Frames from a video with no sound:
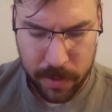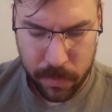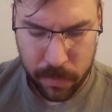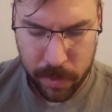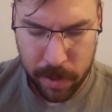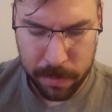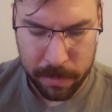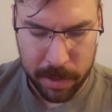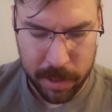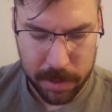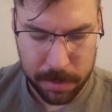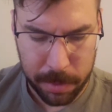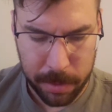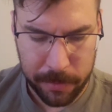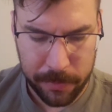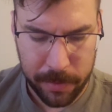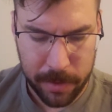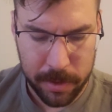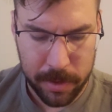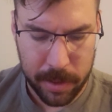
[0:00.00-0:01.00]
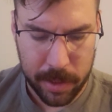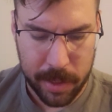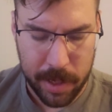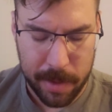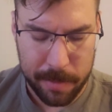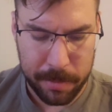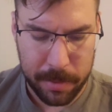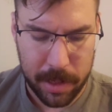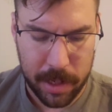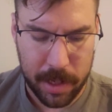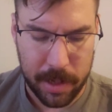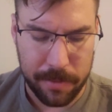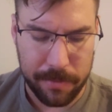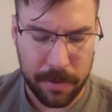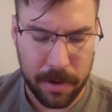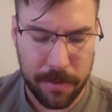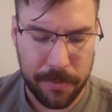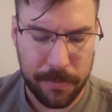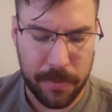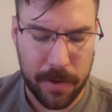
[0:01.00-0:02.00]
We much preferred the company of
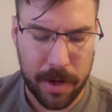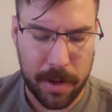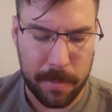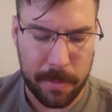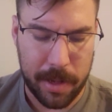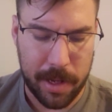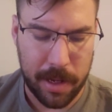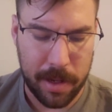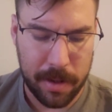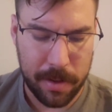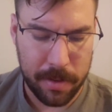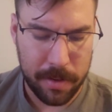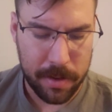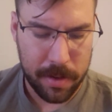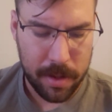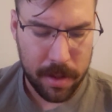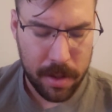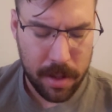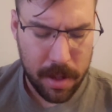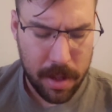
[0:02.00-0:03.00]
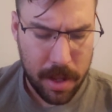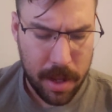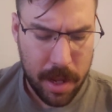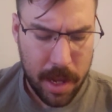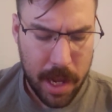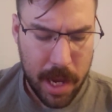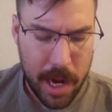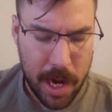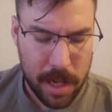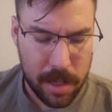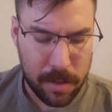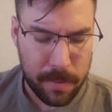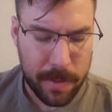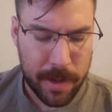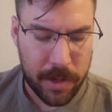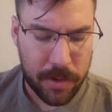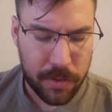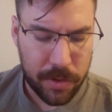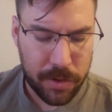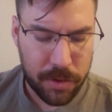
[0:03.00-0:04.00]
our frenemy.
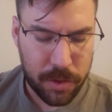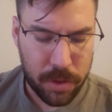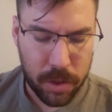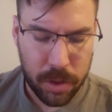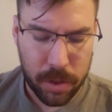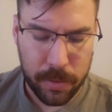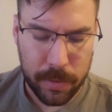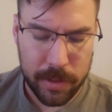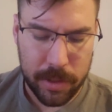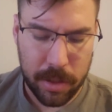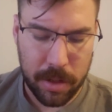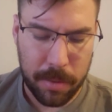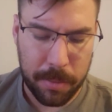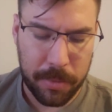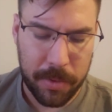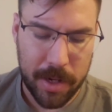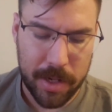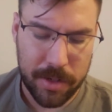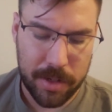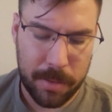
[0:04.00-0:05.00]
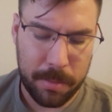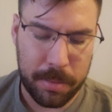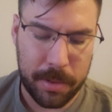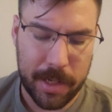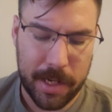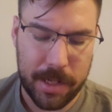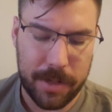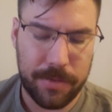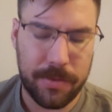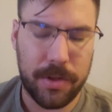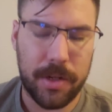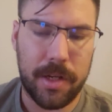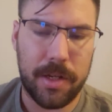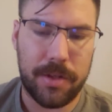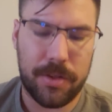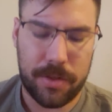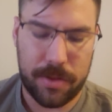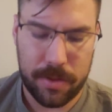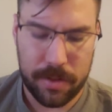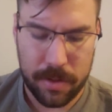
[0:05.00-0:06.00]
Elementary school was a depressing place for
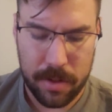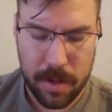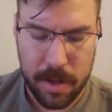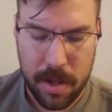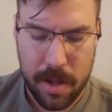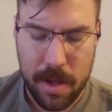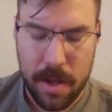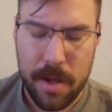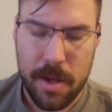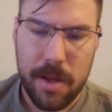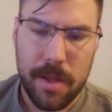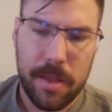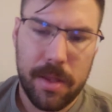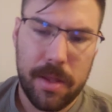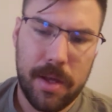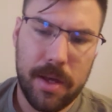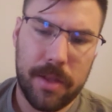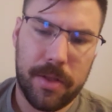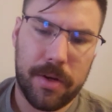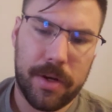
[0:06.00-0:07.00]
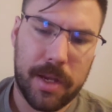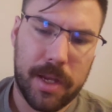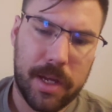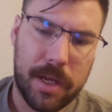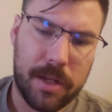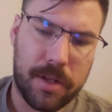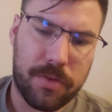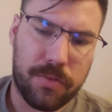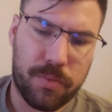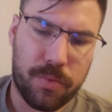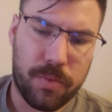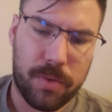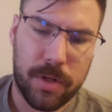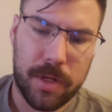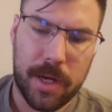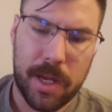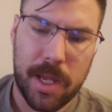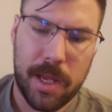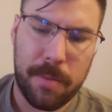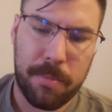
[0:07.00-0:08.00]
us. The other kids
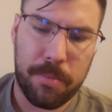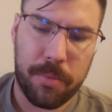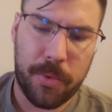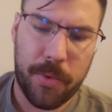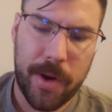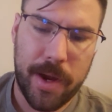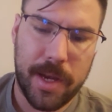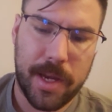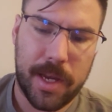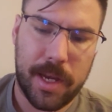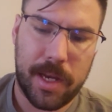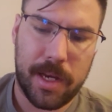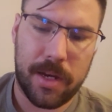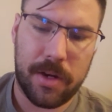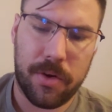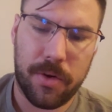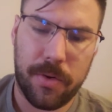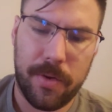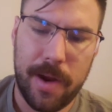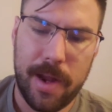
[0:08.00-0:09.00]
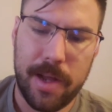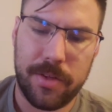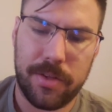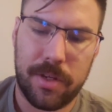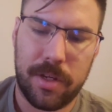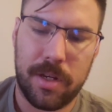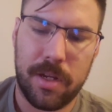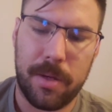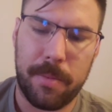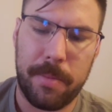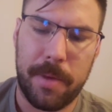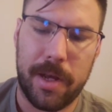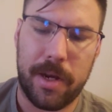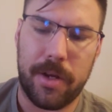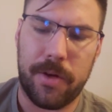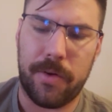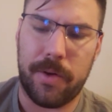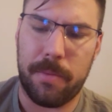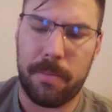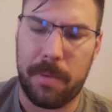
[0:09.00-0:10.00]
would keep pranking and harassing
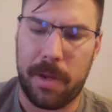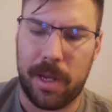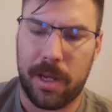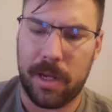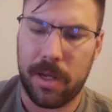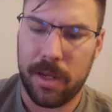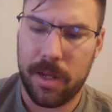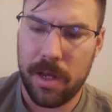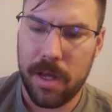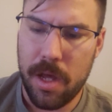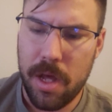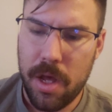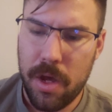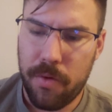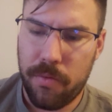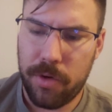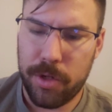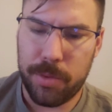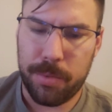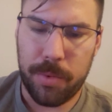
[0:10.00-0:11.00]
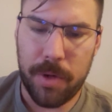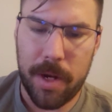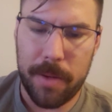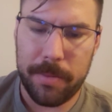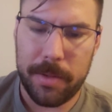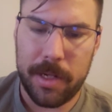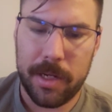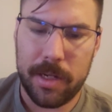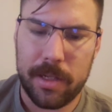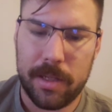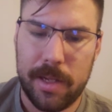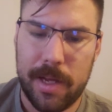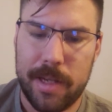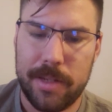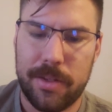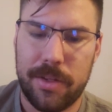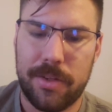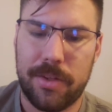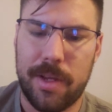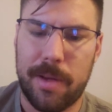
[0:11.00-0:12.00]
Himeno and me, which prompted
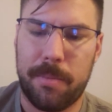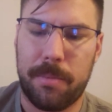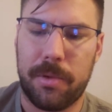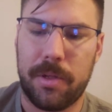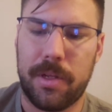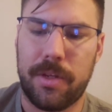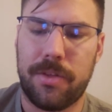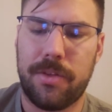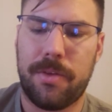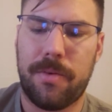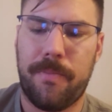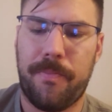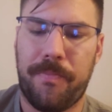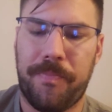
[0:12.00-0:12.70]
class assemblies.